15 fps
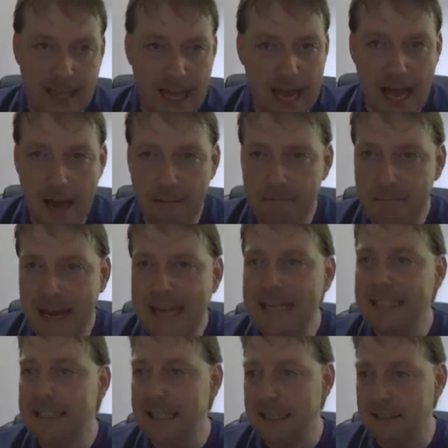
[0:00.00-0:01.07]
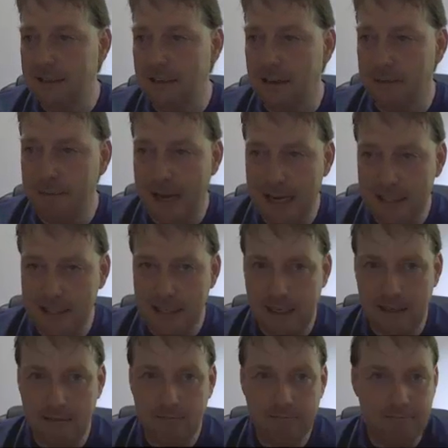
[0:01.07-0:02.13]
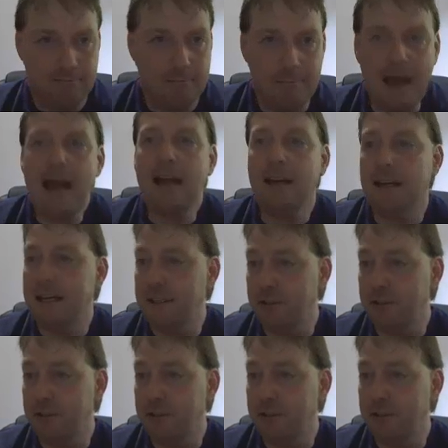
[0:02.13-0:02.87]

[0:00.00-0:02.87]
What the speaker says: amazing backlink